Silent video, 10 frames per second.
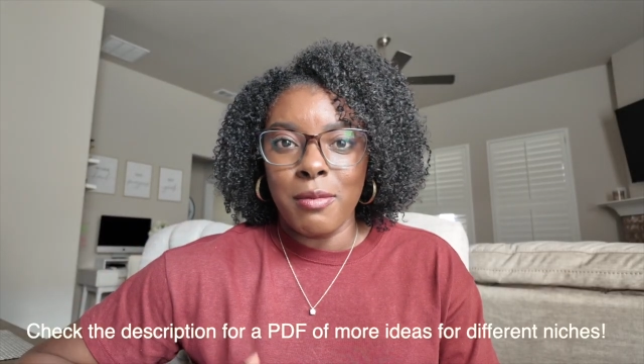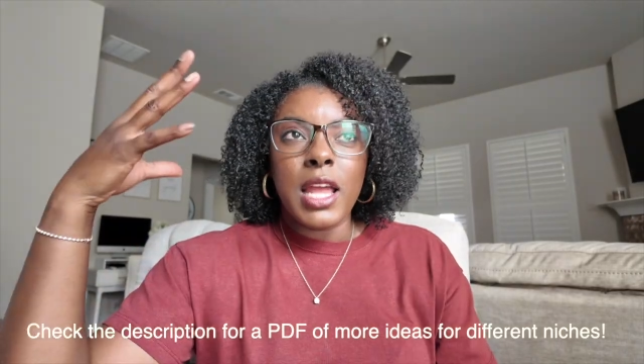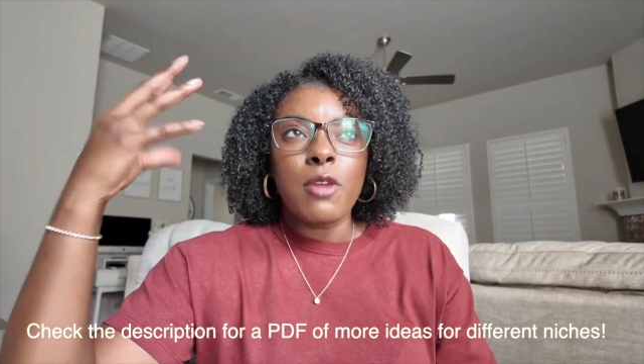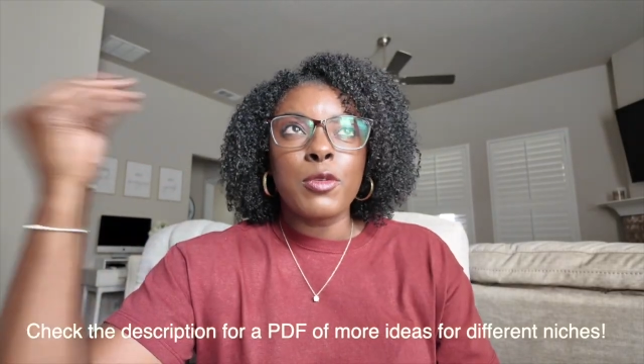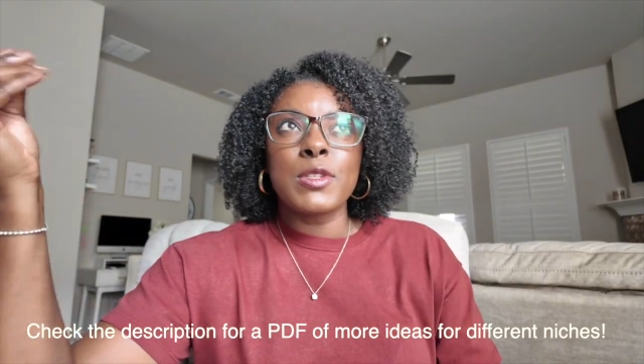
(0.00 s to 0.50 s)

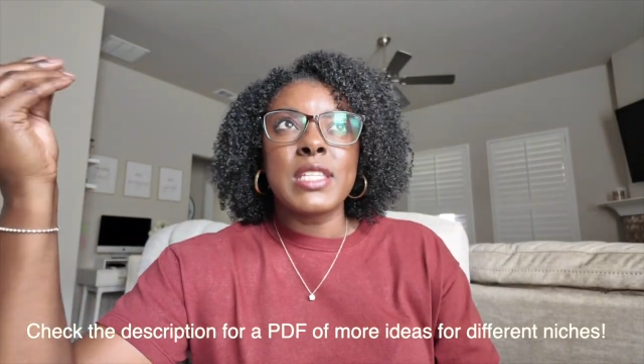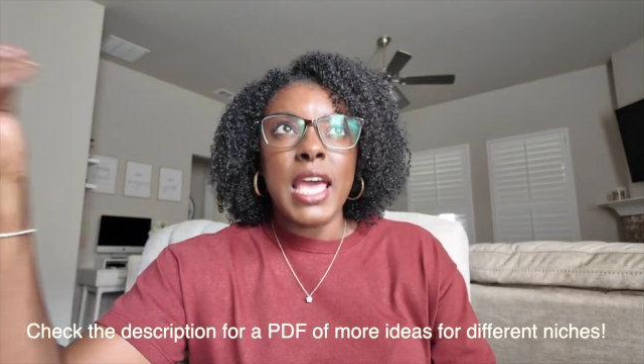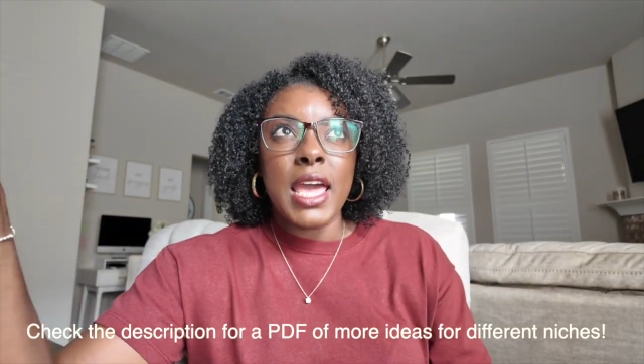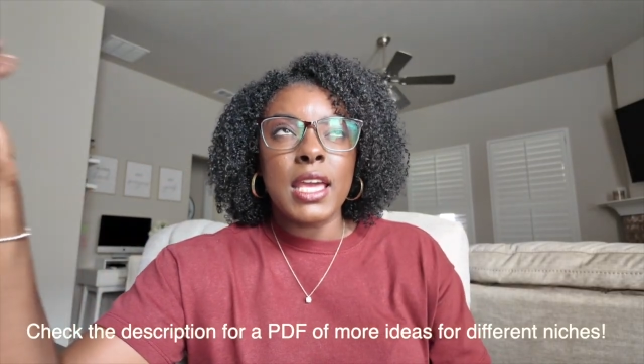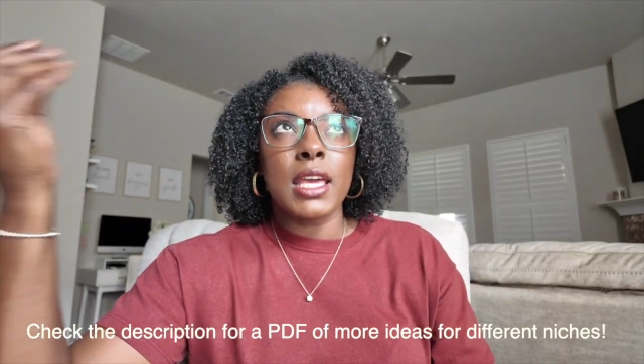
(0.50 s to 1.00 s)
Now for
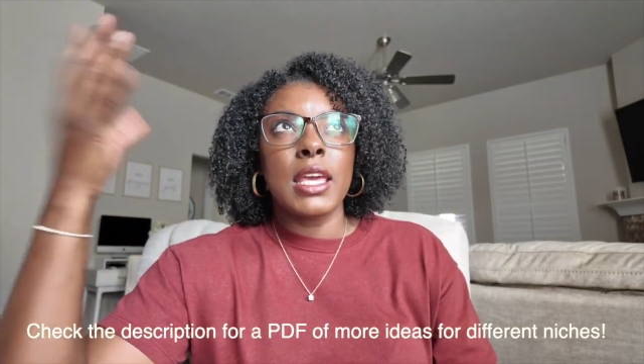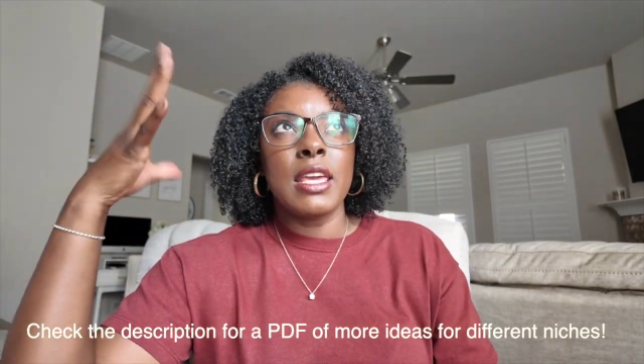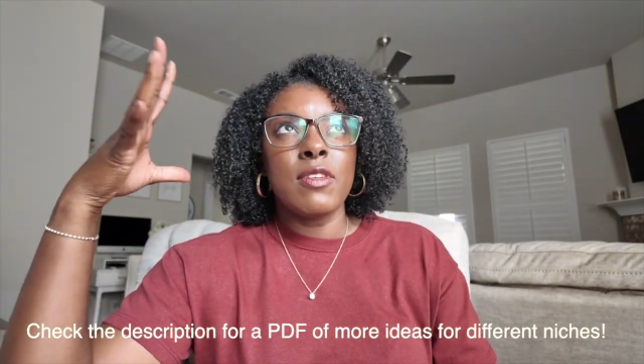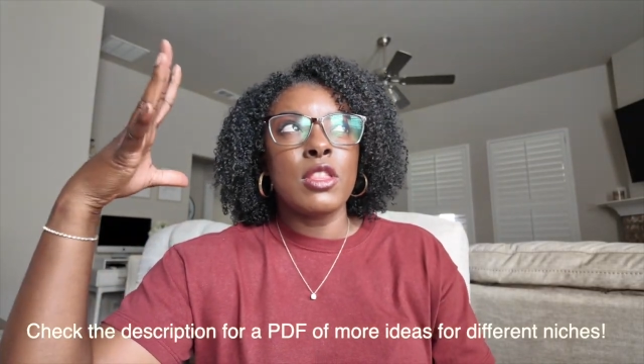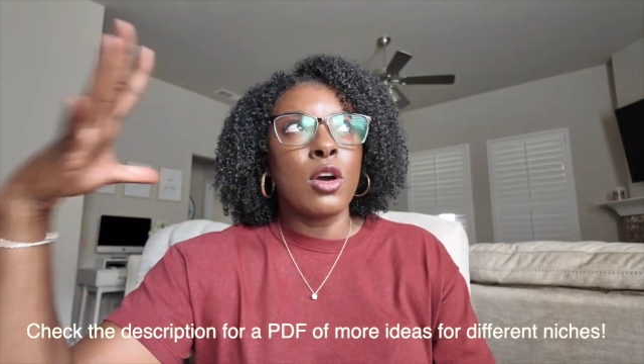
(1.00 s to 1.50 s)
tech,
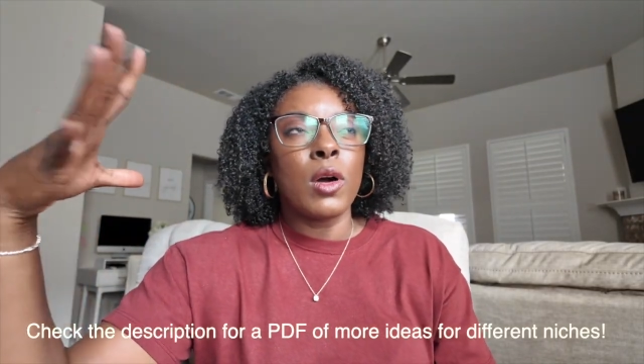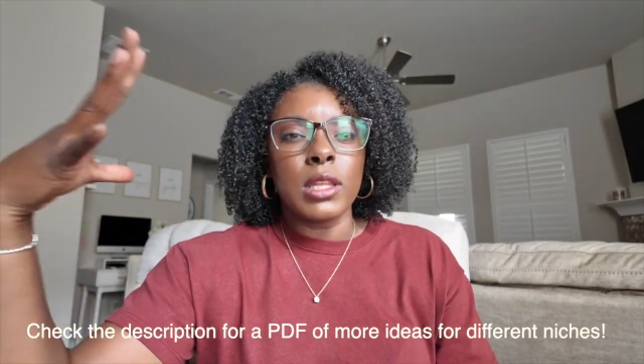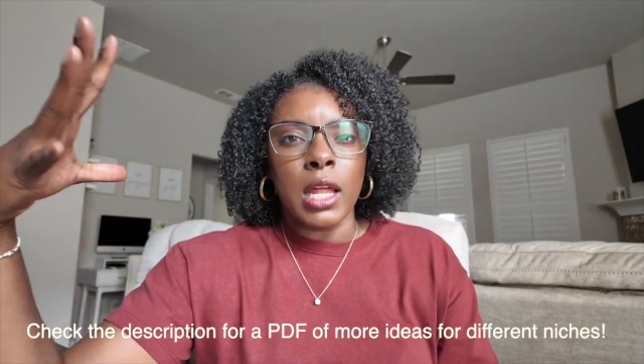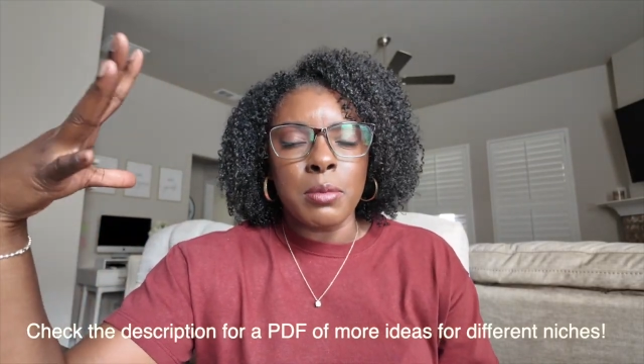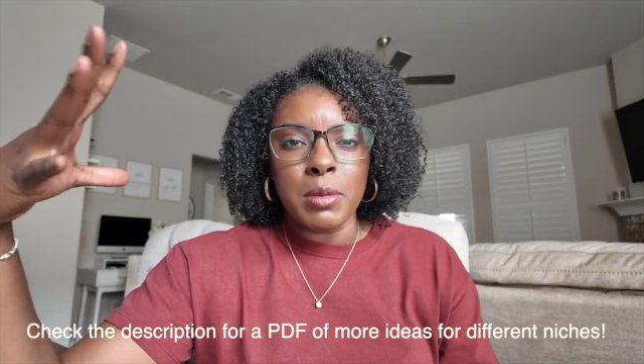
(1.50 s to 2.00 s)
even though a
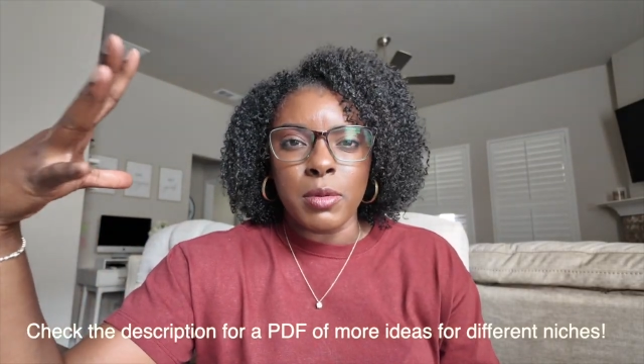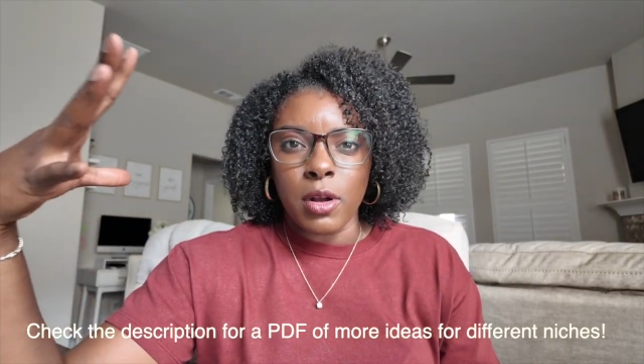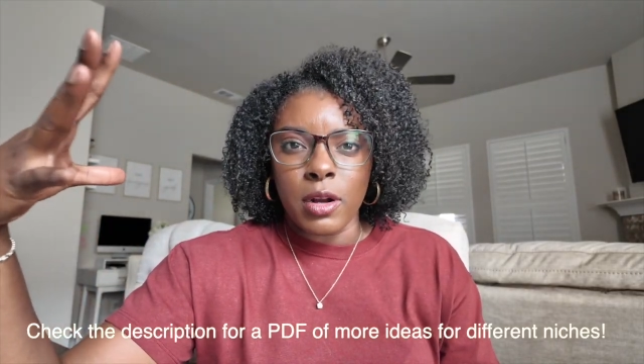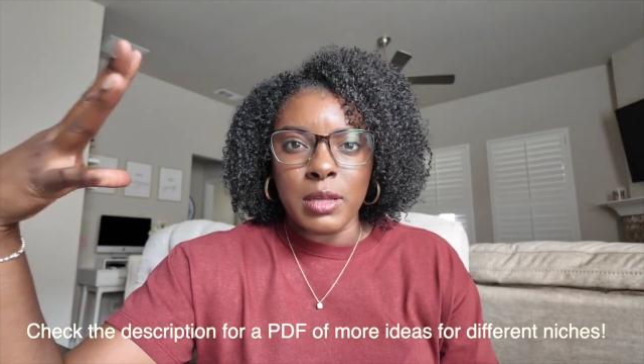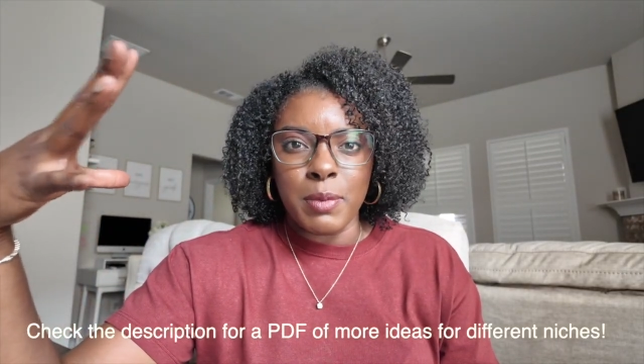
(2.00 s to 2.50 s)
lot of people are
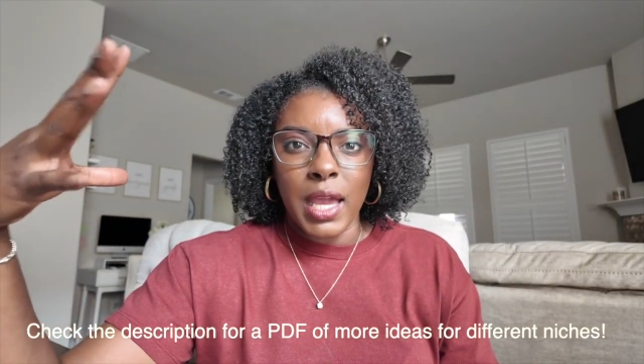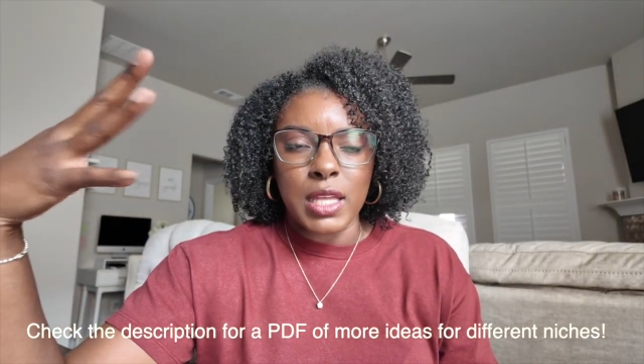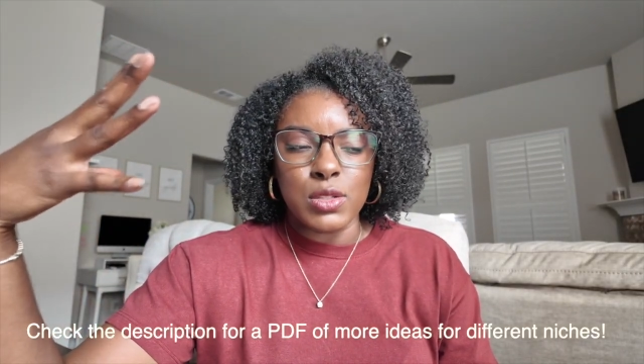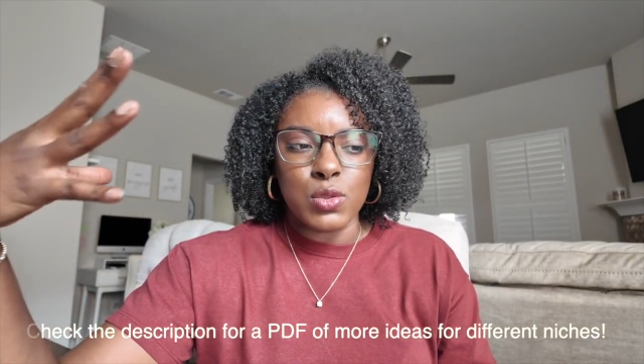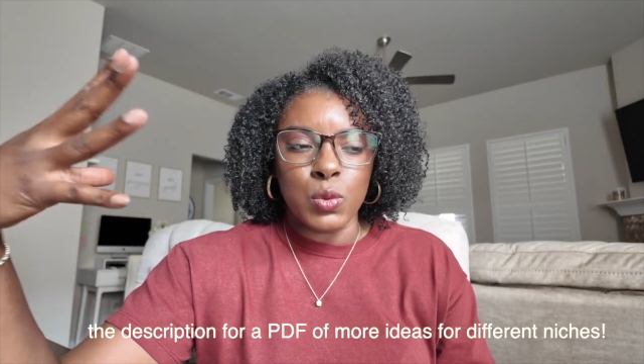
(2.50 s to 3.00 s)
already back
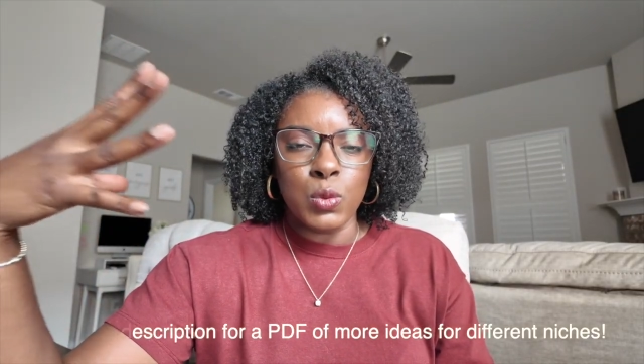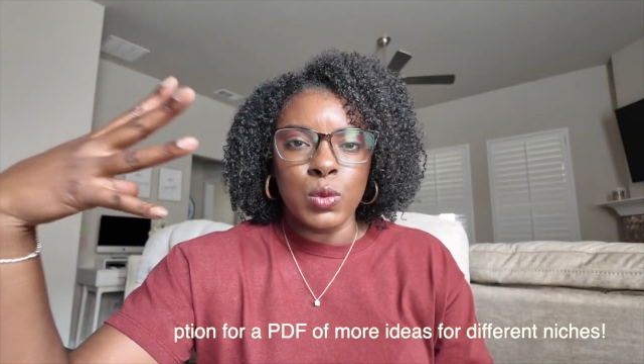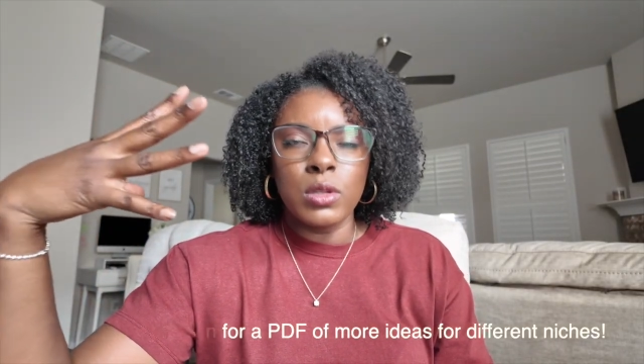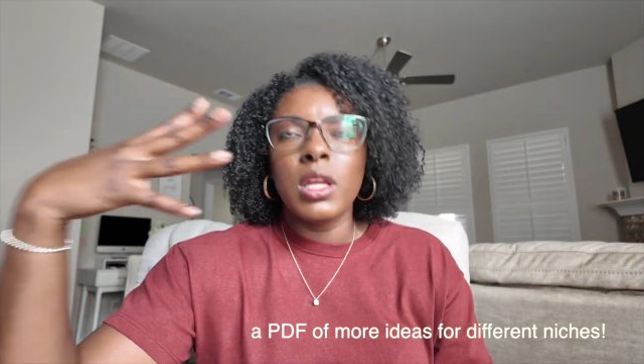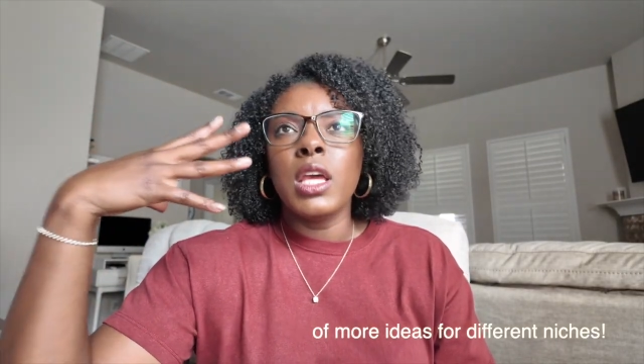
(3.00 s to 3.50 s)
in school,